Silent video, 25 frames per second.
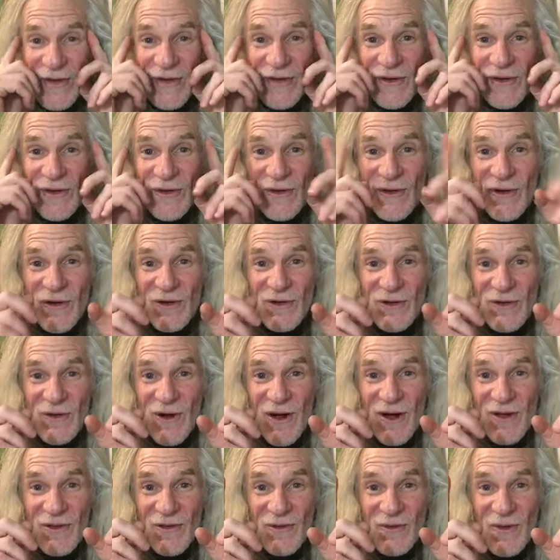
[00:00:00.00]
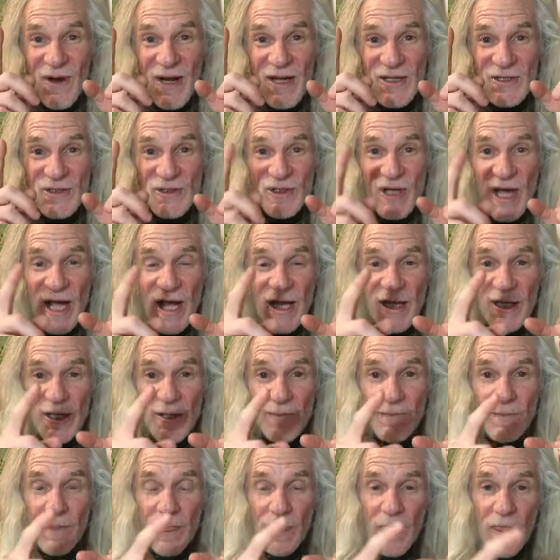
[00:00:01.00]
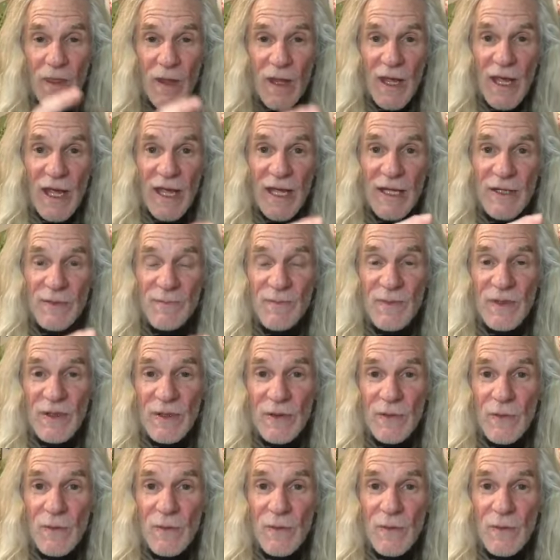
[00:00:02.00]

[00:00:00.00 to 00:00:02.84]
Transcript: you know you're on the right track. And be